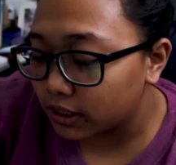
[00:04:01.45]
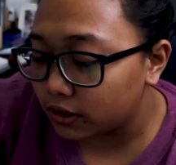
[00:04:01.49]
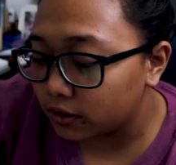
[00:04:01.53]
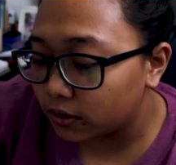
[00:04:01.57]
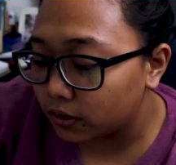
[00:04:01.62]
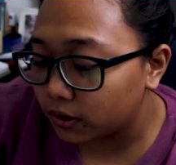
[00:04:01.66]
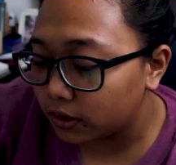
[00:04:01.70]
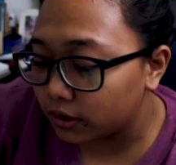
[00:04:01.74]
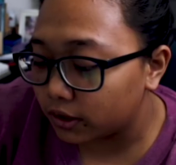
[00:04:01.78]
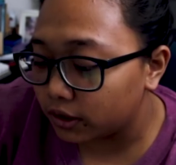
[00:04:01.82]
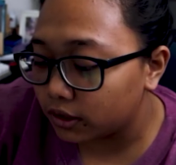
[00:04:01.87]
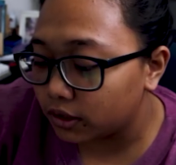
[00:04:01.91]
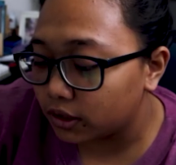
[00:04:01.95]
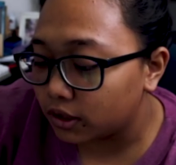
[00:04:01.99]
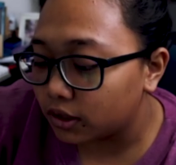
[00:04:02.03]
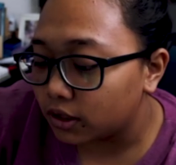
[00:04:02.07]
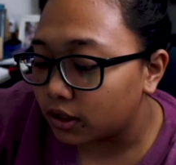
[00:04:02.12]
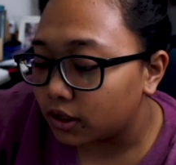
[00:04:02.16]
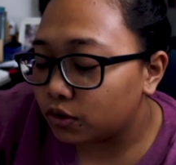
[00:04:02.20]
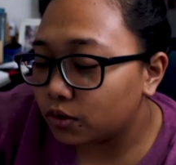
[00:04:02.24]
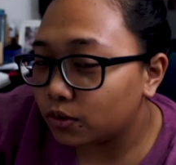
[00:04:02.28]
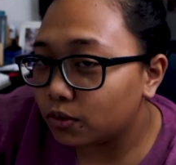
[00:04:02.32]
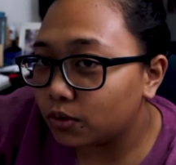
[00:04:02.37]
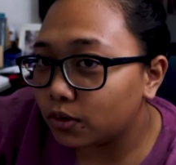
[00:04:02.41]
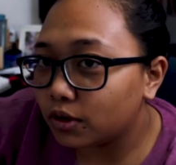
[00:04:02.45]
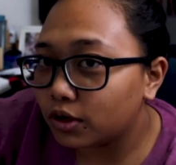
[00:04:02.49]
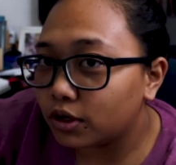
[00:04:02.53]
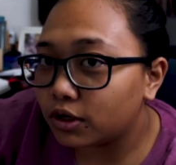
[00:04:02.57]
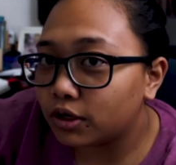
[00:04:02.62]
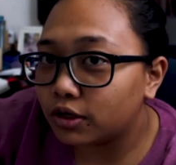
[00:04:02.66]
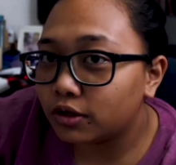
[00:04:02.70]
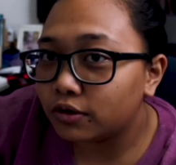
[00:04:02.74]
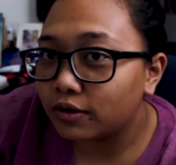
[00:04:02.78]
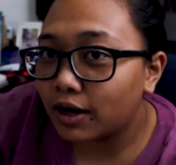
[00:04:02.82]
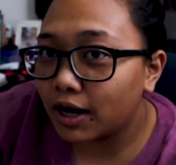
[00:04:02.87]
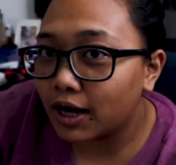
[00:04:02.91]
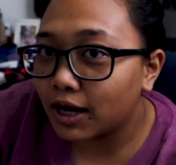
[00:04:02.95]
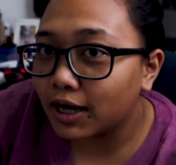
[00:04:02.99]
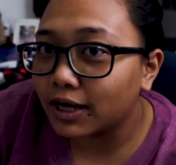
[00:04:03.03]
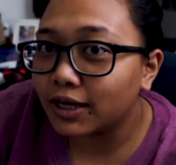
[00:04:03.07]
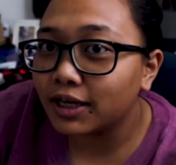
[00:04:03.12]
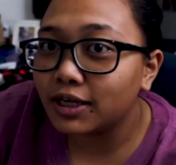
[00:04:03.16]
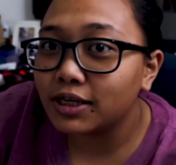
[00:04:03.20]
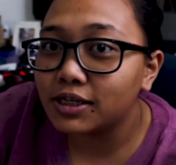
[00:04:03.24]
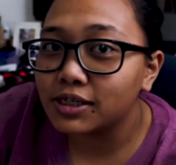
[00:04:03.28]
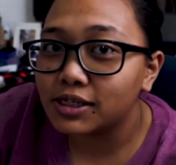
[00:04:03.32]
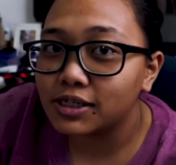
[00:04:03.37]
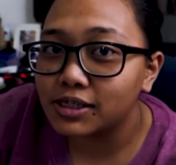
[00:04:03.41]
Caloy, you are
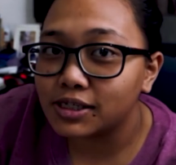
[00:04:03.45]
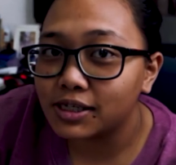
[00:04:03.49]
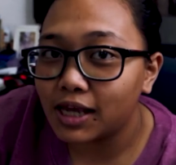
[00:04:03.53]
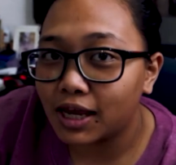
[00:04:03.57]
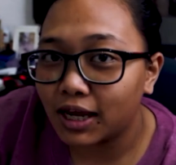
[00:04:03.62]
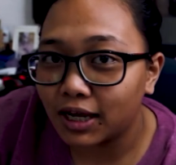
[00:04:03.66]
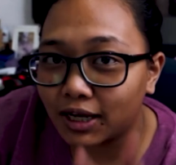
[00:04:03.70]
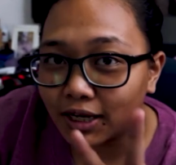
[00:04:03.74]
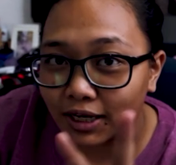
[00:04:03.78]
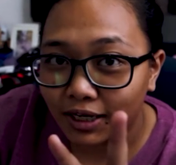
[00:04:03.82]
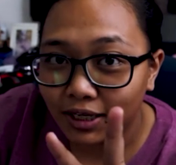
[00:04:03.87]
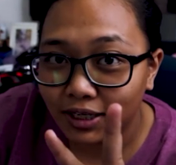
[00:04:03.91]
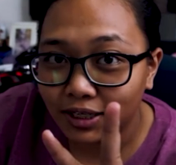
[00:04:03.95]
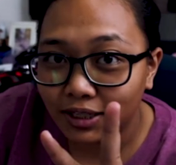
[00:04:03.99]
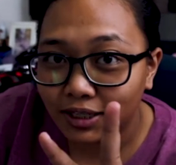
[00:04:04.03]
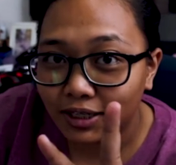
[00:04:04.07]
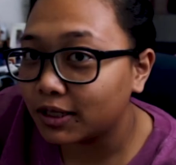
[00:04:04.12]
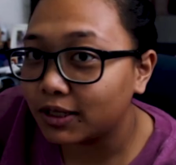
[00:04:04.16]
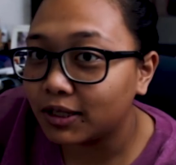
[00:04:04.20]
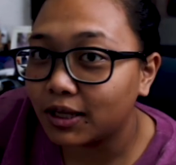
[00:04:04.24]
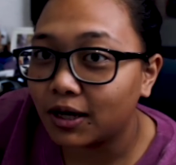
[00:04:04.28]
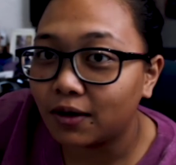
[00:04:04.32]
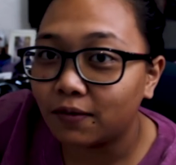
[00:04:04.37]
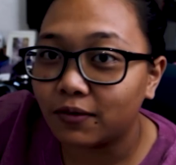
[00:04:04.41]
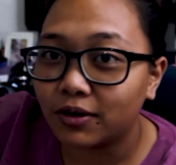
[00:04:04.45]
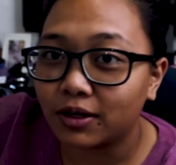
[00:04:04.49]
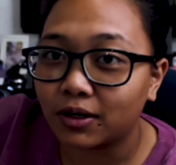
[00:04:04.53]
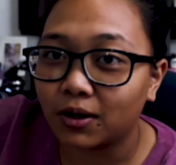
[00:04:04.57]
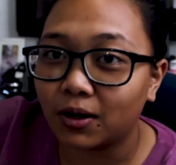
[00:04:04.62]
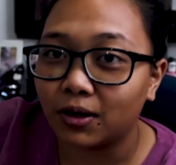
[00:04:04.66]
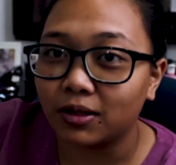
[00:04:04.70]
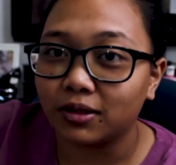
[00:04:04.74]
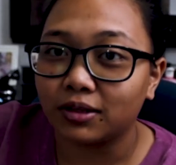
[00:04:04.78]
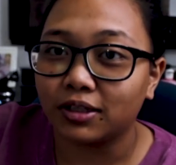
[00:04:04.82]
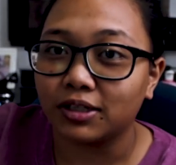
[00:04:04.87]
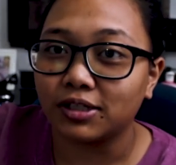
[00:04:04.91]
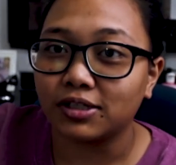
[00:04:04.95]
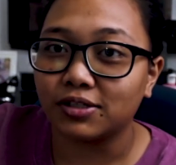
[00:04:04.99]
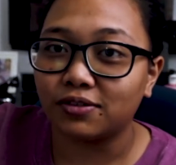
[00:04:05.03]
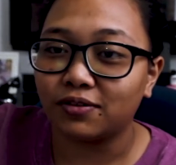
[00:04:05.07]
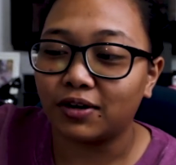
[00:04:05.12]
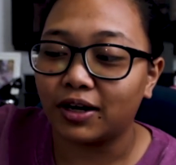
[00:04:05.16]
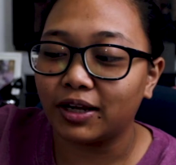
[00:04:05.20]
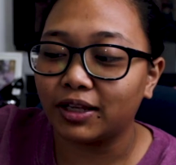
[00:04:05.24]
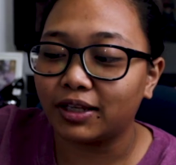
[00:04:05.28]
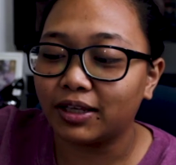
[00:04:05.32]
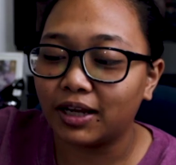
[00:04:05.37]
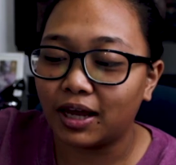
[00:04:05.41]
ranking 2nd in our contest
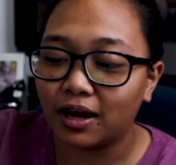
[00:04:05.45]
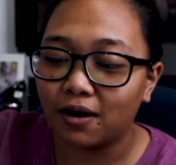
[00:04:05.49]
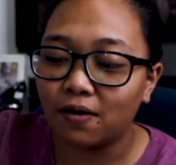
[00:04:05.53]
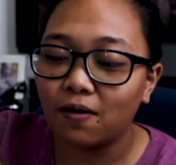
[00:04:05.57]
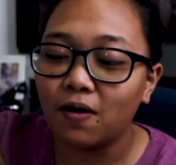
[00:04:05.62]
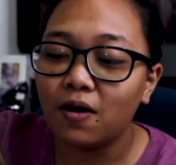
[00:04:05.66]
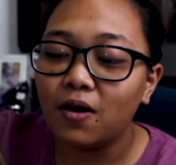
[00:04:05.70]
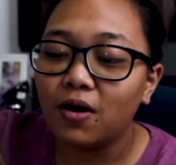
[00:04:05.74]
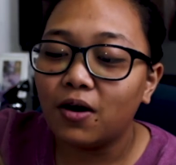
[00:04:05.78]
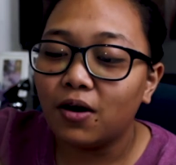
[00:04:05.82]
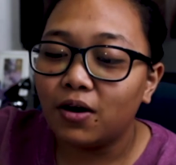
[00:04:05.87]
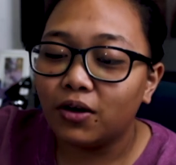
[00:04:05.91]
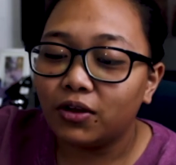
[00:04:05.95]
right now.